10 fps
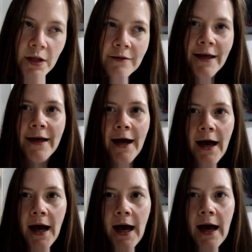Like,
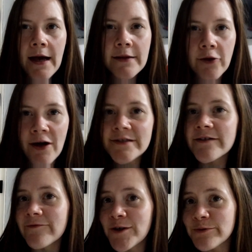I lost
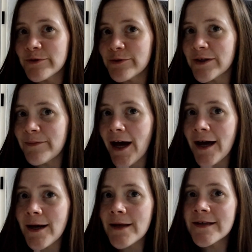the first one really bad.